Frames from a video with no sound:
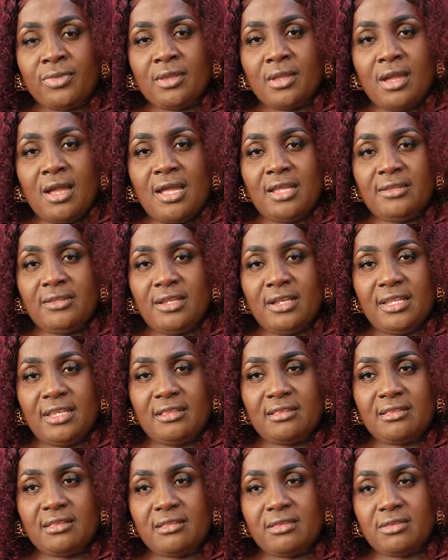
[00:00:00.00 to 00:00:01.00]

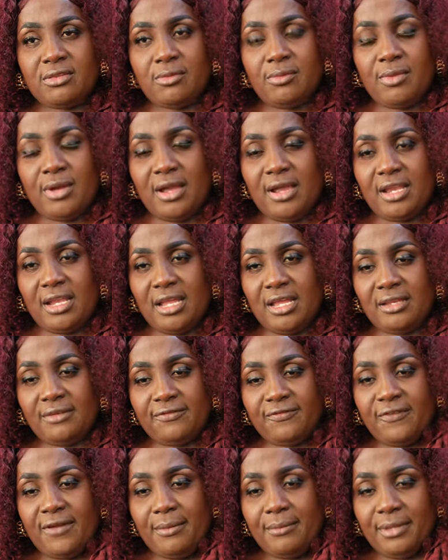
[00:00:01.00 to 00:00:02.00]
condolences to Marlon
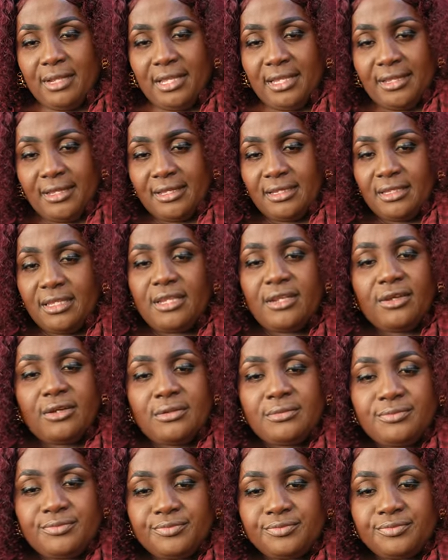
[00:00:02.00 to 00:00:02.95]
family and, you know,